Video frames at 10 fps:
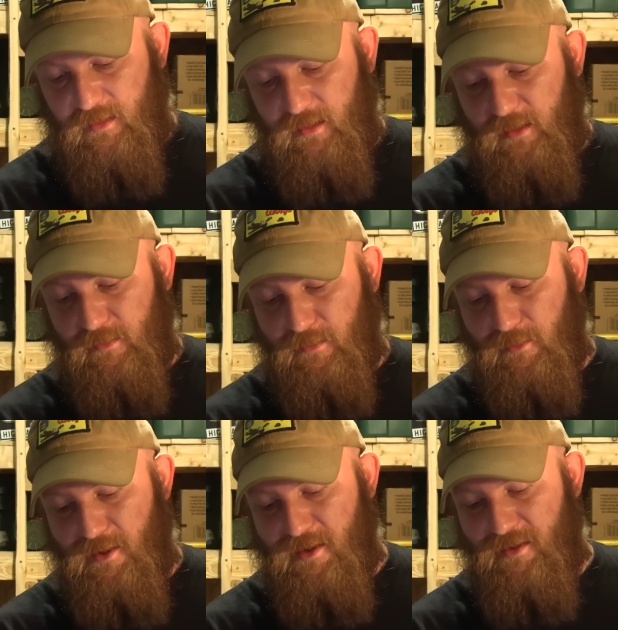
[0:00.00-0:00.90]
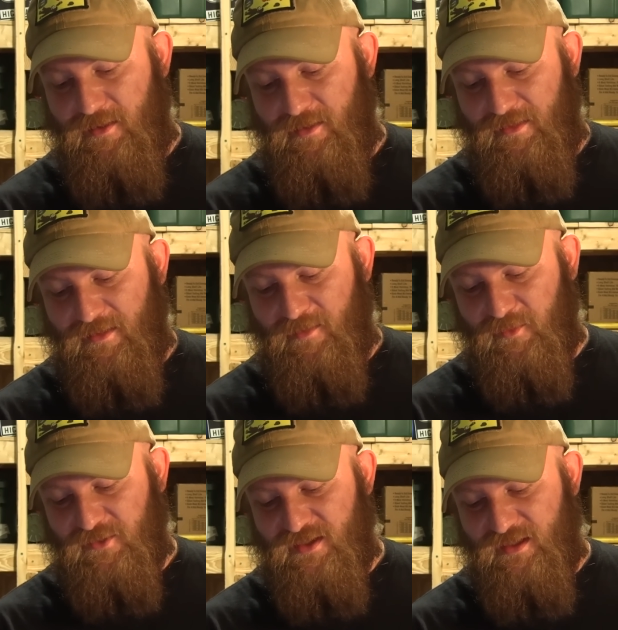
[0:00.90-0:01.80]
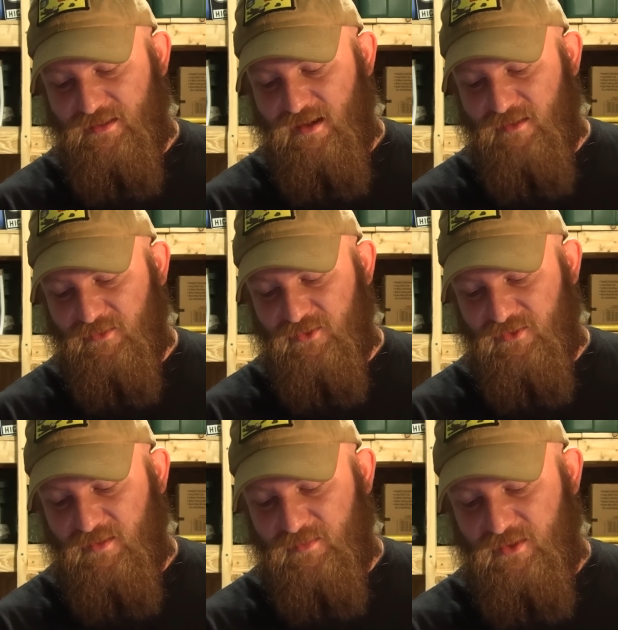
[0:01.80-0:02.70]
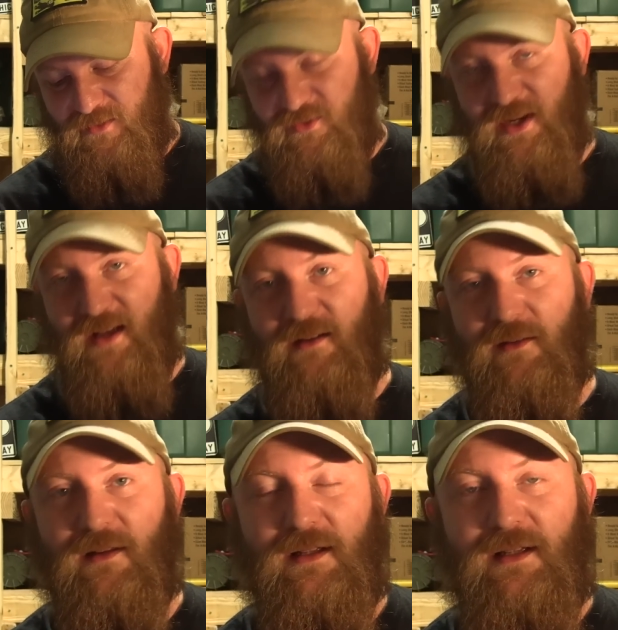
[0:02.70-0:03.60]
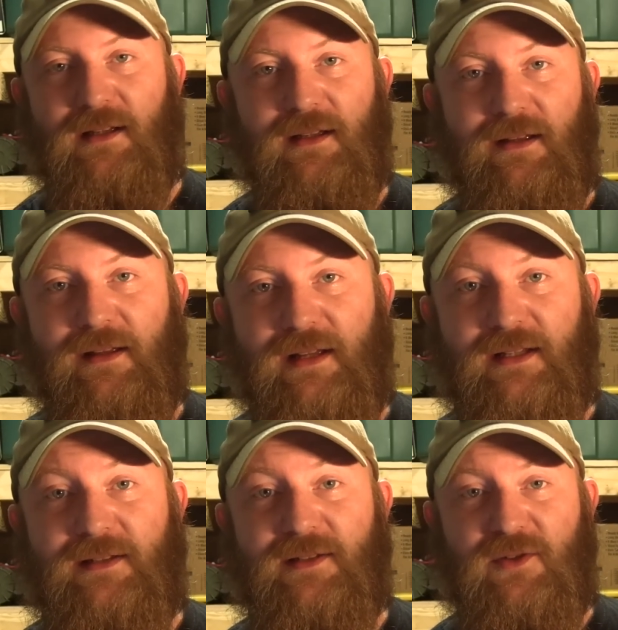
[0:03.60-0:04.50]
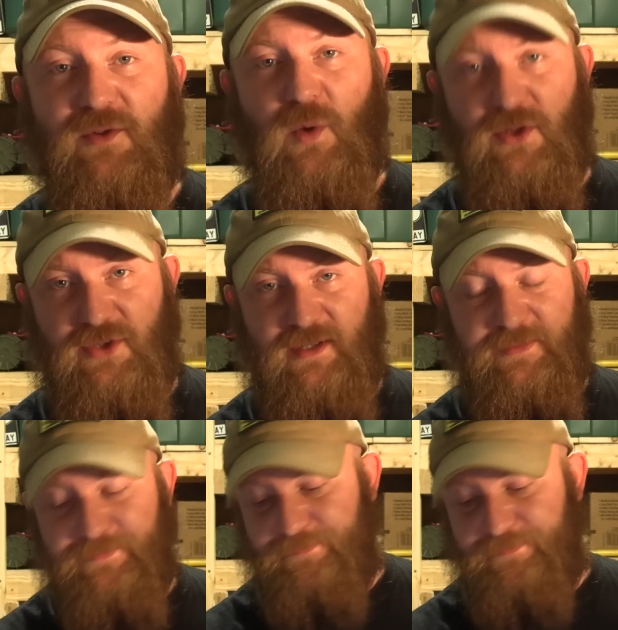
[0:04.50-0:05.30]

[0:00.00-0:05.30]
here that will send Donald Trump to jail, it's Georgia.